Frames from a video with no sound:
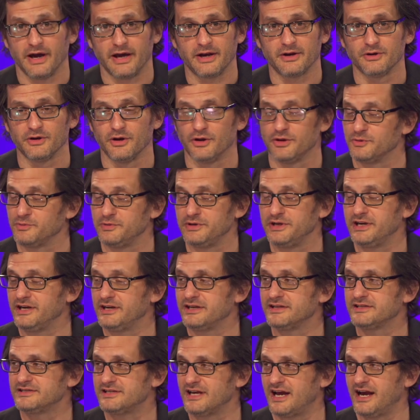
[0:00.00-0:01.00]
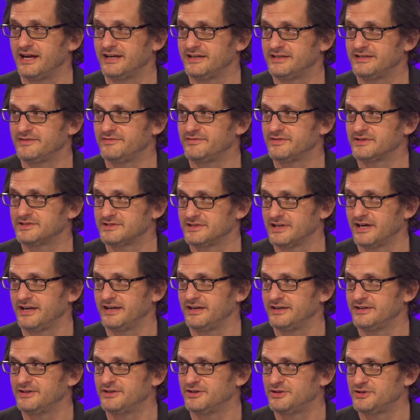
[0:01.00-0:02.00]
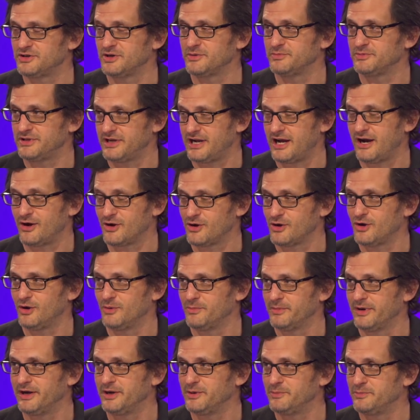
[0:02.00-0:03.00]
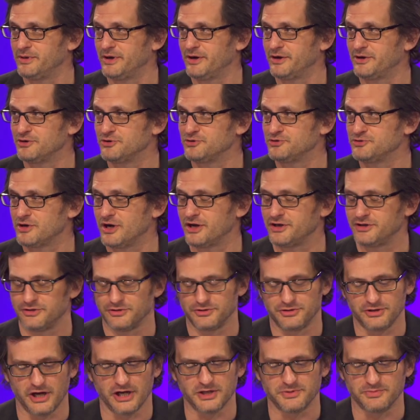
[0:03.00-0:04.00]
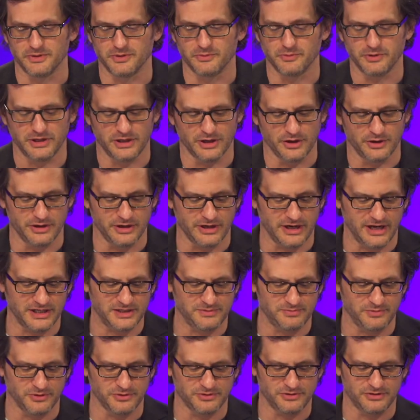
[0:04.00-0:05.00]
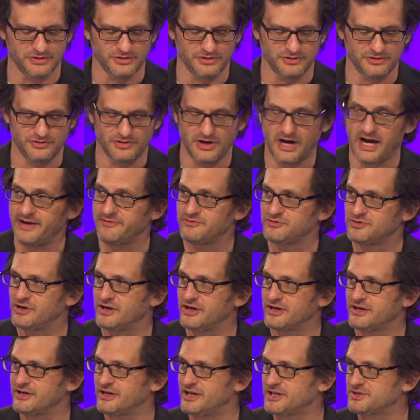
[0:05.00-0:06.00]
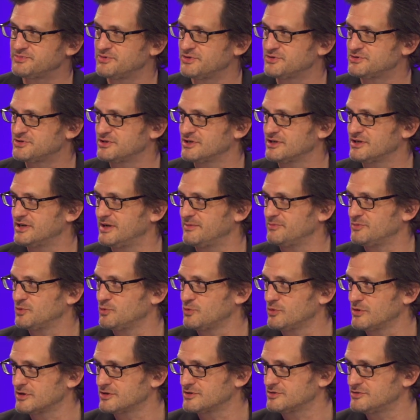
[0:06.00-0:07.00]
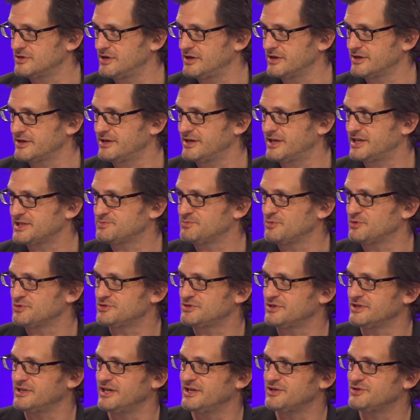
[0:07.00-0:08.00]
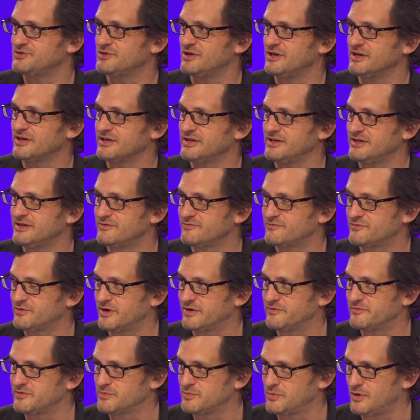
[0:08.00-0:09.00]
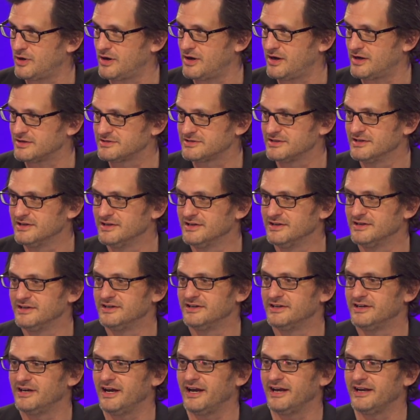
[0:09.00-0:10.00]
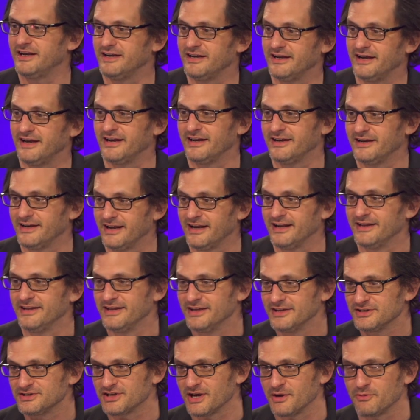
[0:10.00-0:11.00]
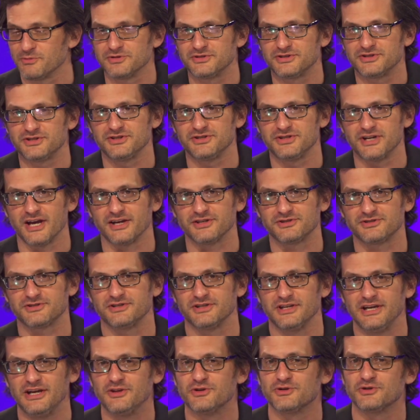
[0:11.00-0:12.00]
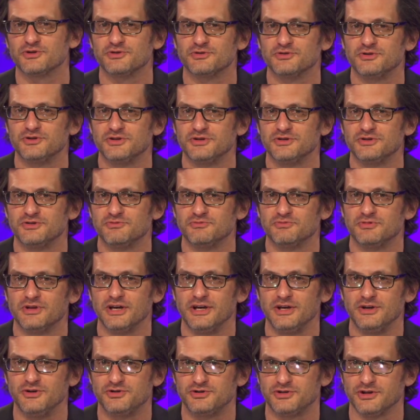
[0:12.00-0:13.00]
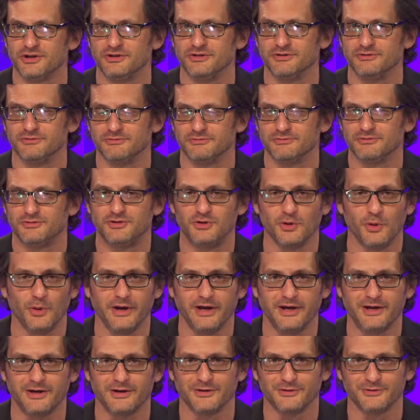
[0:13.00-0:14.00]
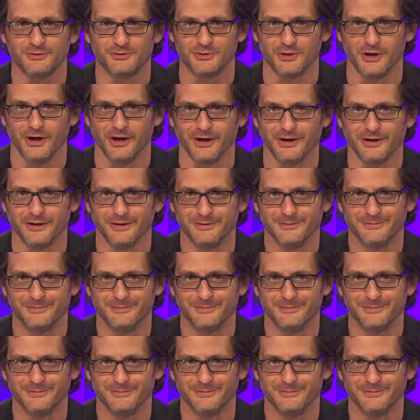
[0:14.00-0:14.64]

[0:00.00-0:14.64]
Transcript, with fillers: I don't know that we needed a scientific study to determine that alcohol might impair your judgment. We know you're not supposed to drive drunk, you're not supposed to come to work drunk, you're not supposed to get drunk in front of your boss, and this I would suggest either that you shouldn't doink drunk.